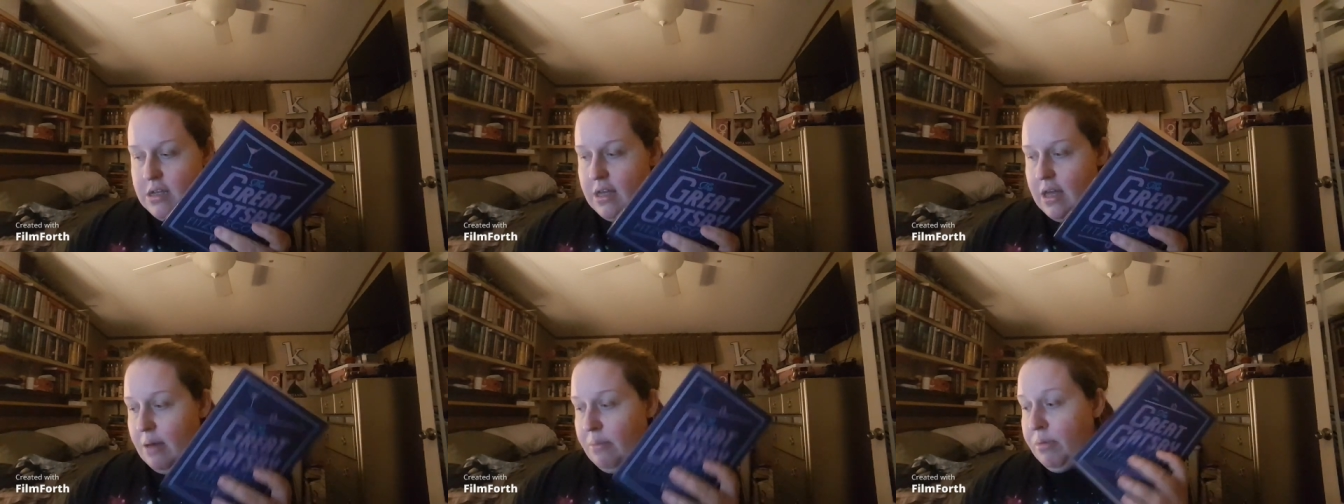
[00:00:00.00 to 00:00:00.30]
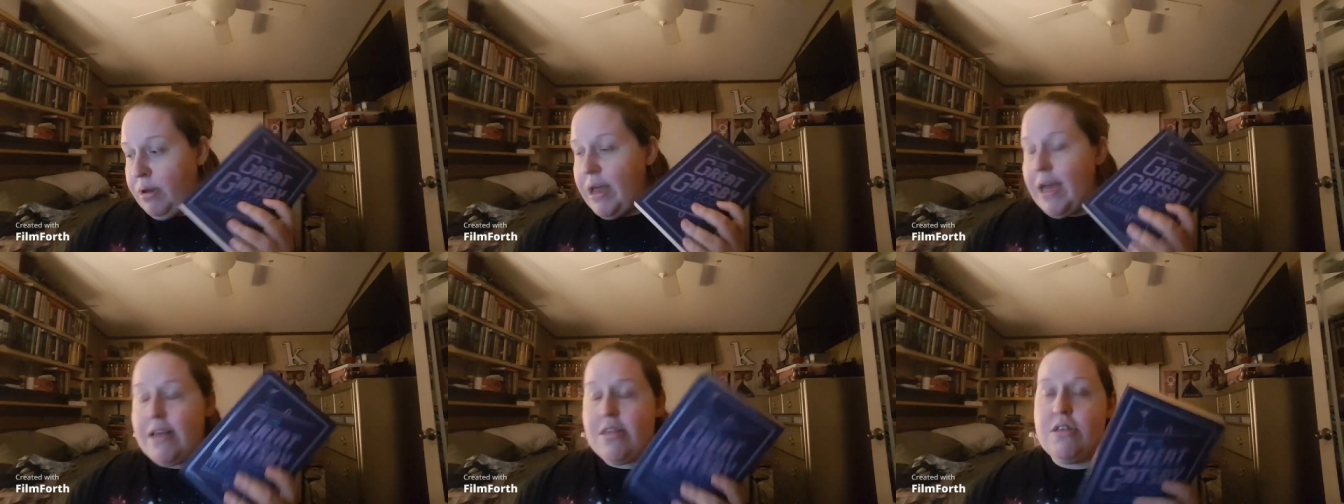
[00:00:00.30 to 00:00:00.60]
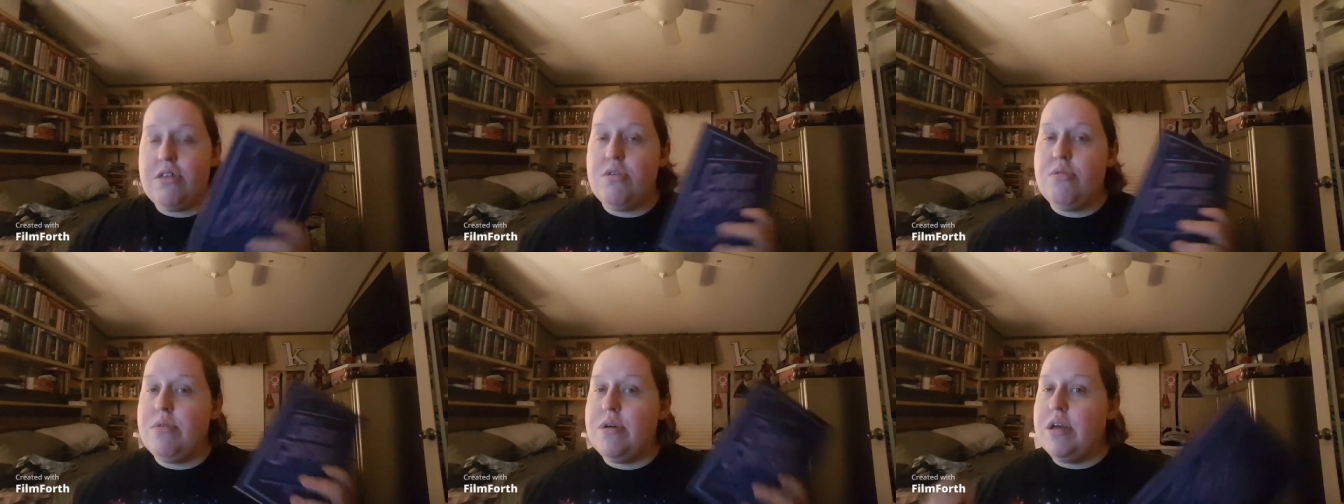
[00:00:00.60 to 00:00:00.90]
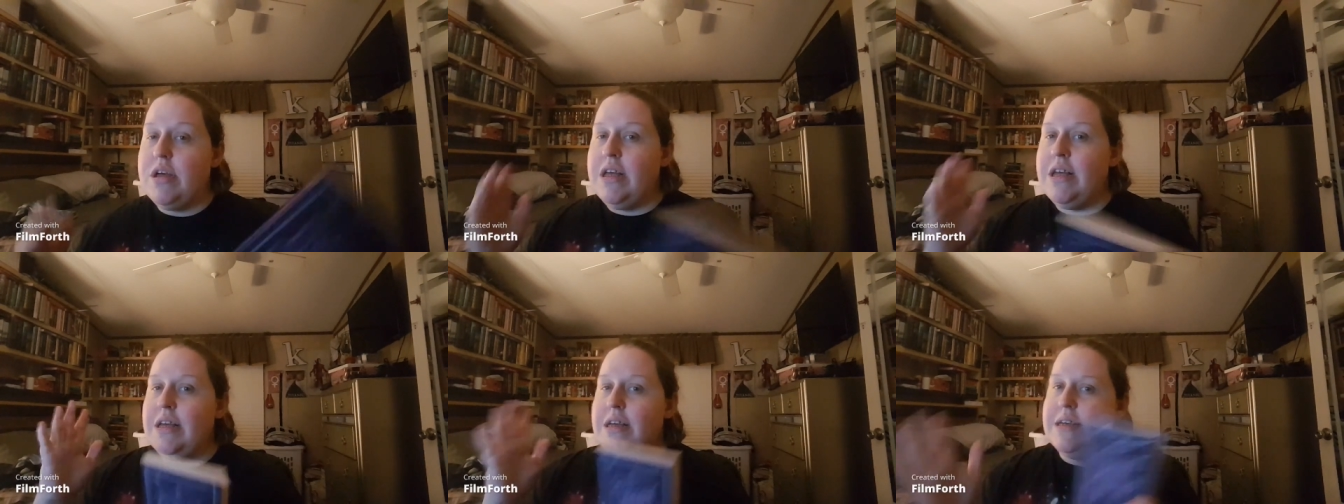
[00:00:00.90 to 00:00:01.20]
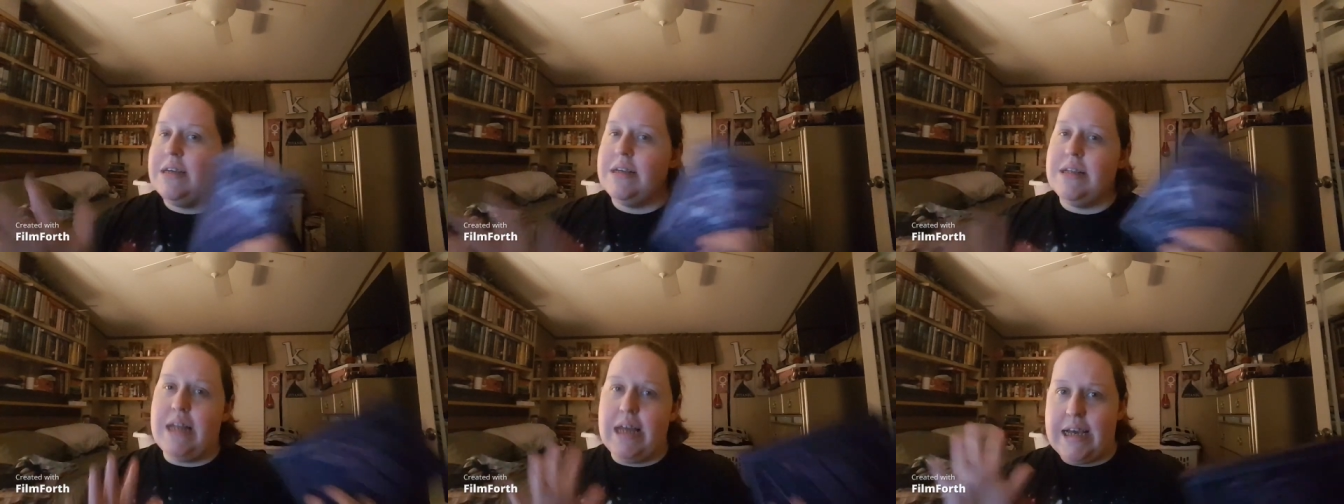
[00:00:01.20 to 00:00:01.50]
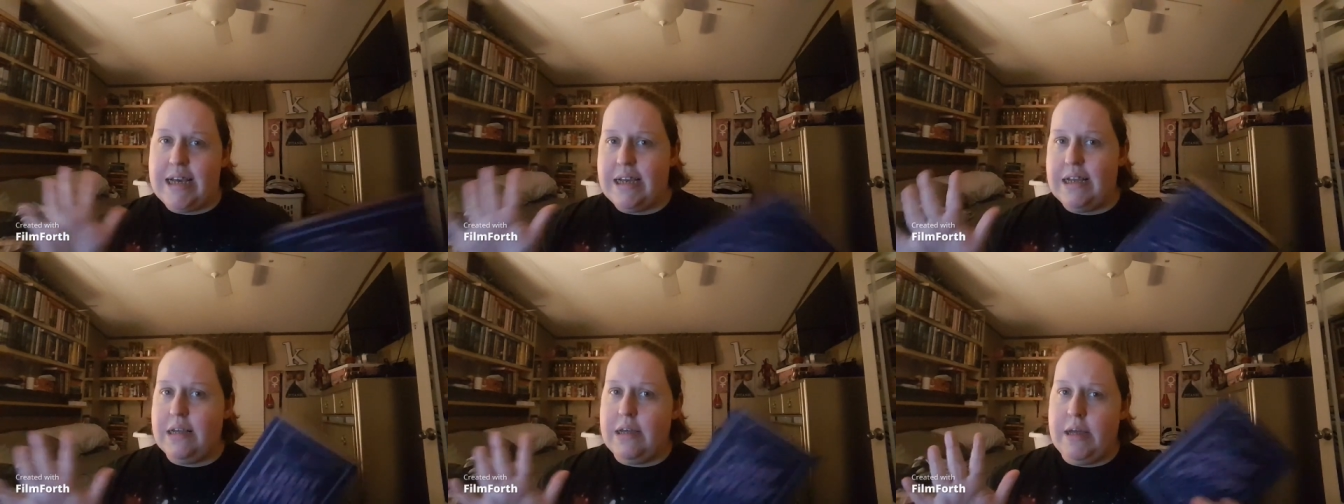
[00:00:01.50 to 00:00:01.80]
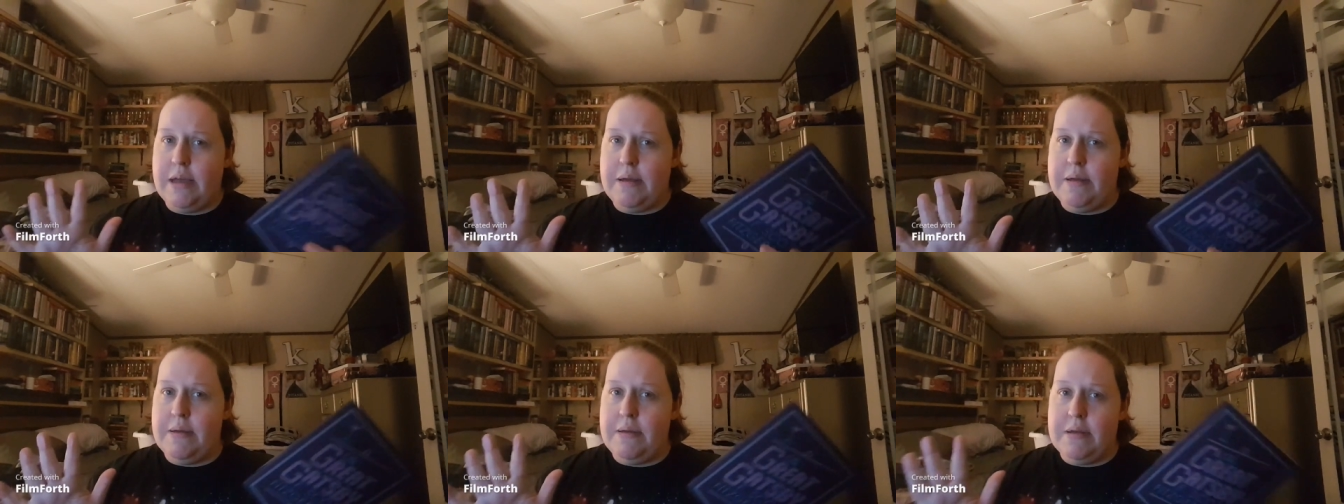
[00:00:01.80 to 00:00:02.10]
I'm going to have to do a like
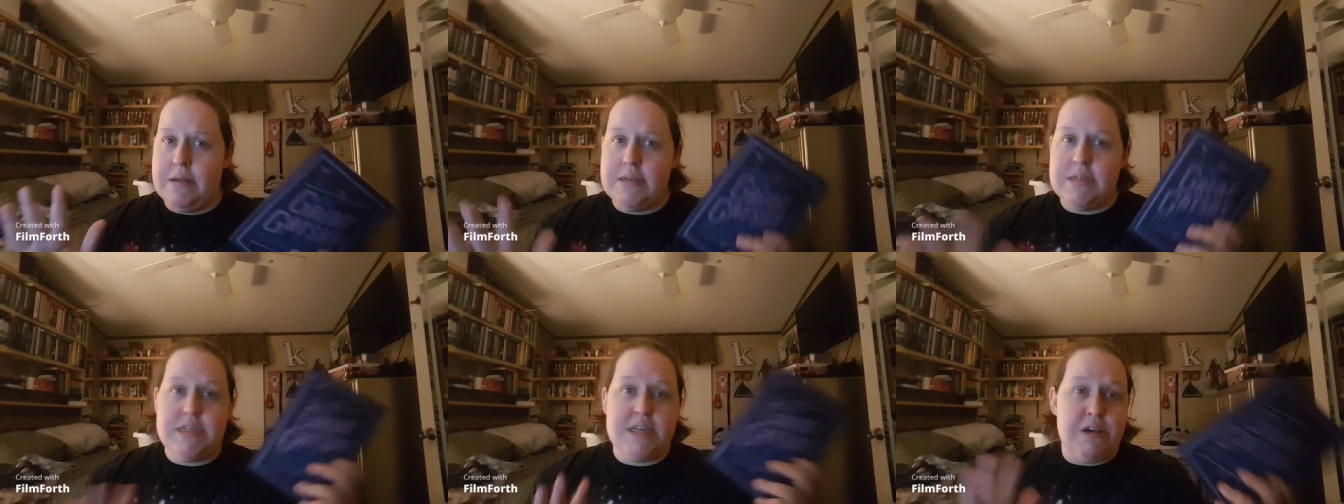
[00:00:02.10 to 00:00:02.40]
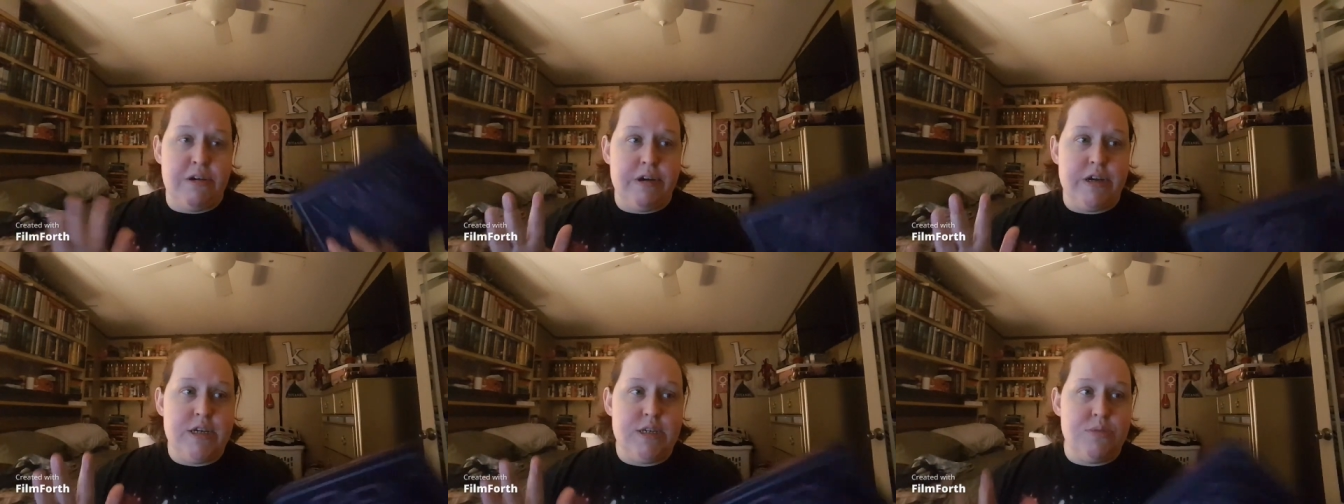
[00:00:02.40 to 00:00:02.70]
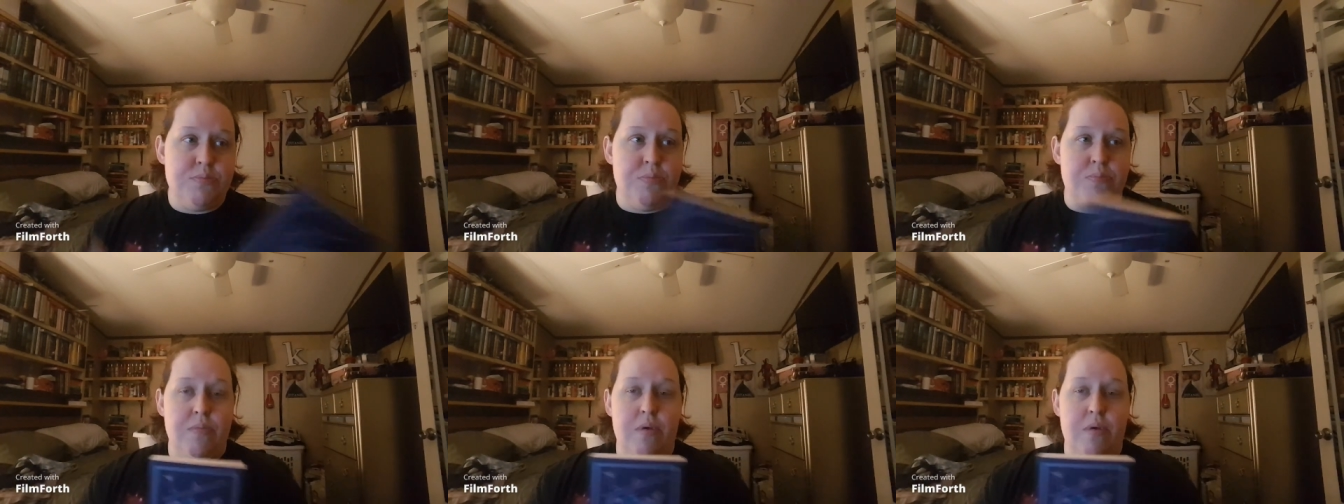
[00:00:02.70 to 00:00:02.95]
a series